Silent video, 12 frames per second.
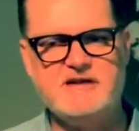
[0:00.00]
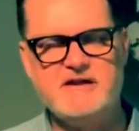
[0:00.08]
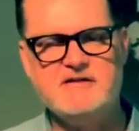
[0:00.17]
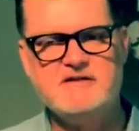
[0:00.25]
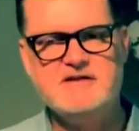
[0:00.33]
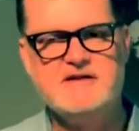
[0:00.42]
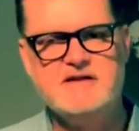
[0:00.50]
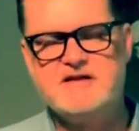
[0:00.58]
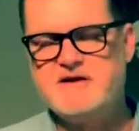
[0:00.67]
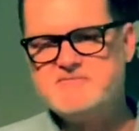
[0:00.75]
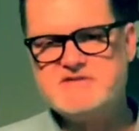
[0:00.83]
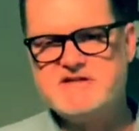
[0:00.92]
And it
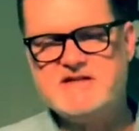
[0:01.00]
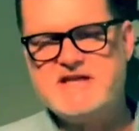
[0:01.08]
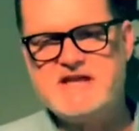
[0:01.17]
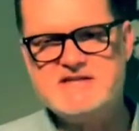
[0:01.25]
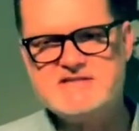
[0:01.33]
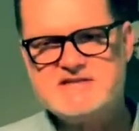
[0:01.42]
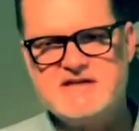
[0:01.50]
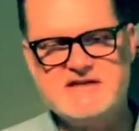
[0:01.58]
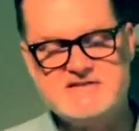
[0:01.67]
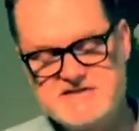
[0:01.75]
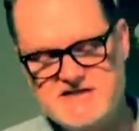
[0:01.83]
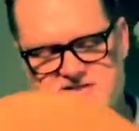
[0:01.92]
comes in a case,
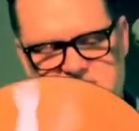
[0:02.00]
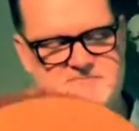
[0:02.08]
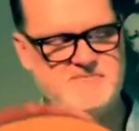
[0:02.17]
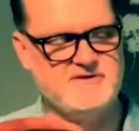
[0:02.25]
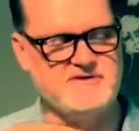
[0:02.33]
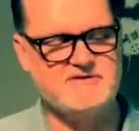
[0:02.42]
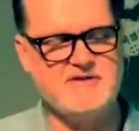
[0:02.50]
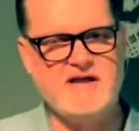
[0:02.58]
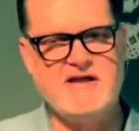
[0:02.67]
it's custom built,